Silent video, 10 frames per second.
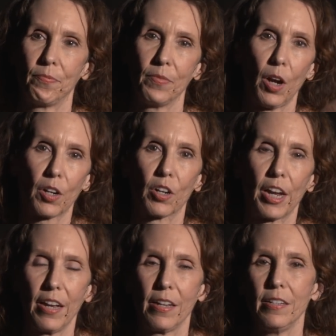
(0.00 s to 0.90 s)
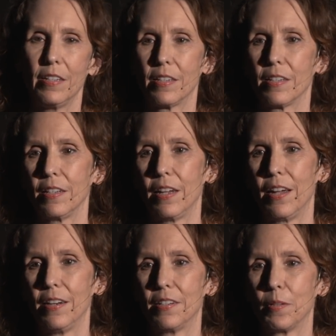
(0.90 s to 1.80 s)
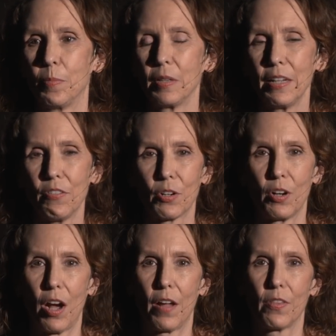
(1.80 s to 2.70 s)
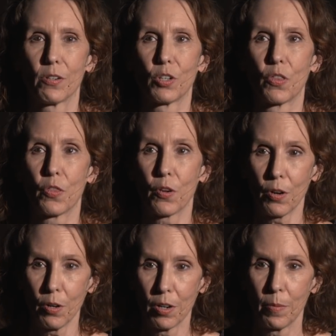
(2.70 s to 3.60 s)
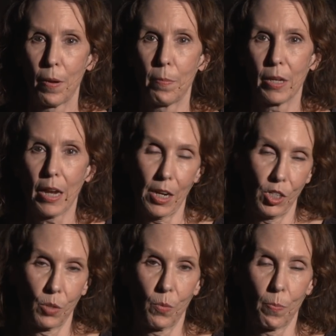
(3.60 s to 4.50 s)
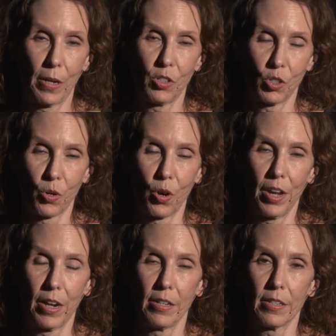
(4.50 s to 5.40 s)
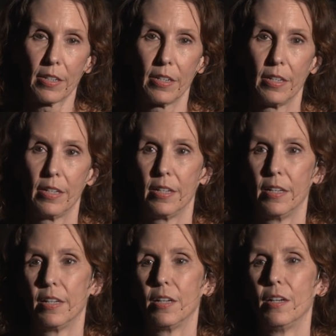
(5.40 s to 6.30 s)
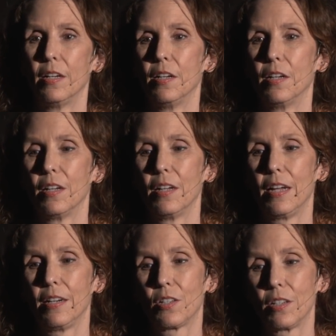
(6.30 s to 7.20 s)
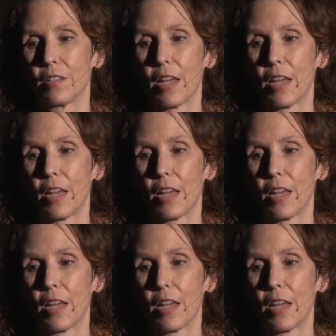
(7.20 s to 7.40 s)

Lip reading: younger kids. And believe it or not, there's a 3rd publication with my story in it. And it's